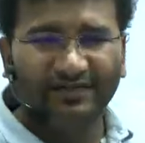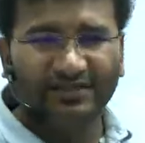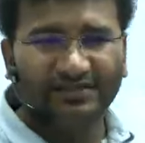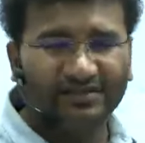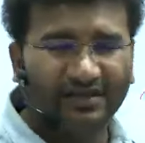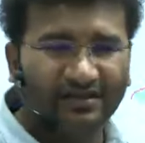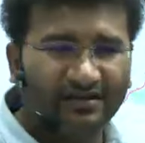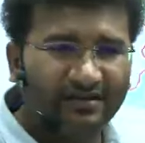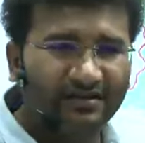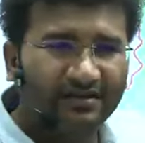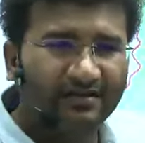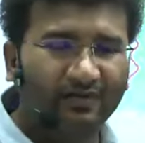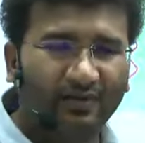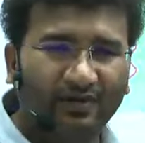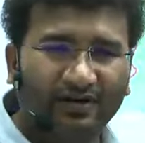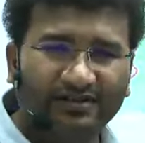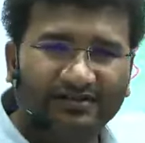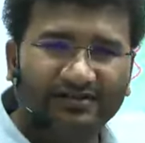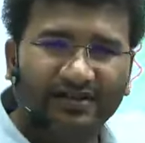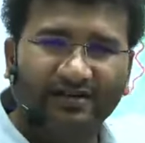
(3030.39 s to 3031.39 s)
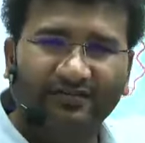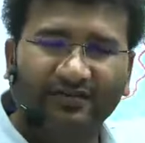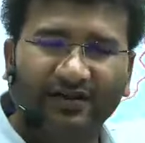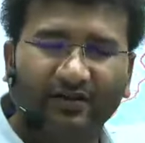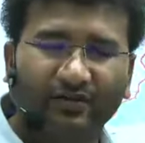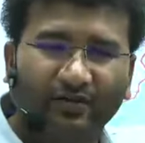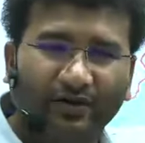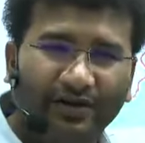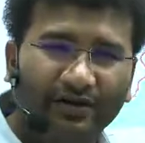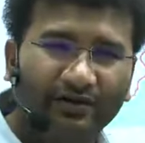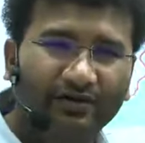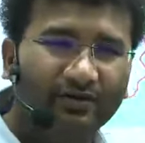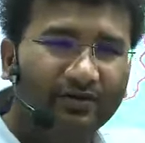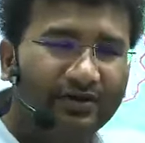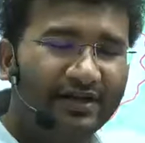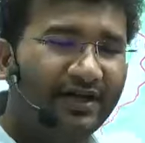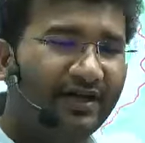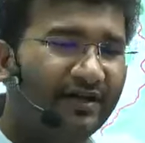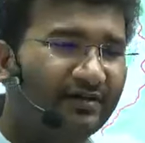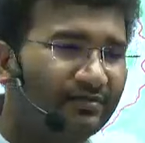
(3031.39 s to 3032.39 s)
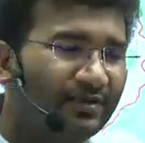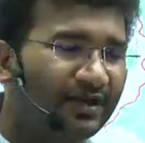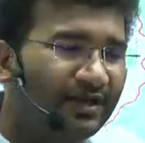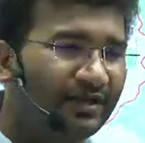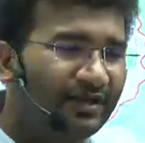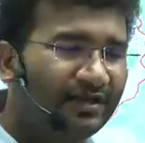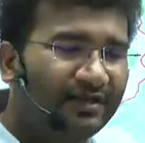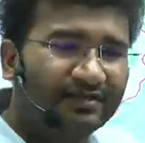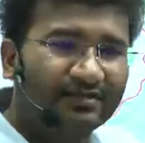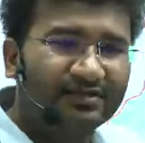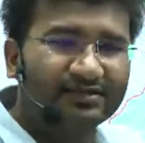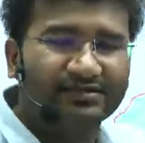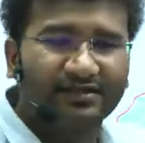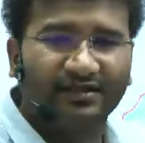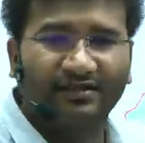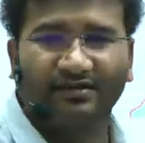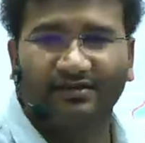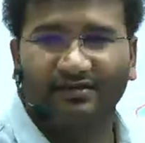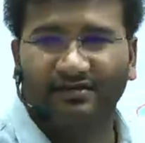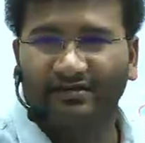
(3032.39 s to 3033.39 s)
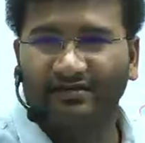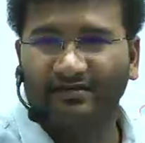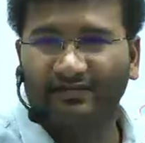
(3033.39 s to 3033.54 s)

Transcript: territory? What is that we are going to gain by gaining this territory?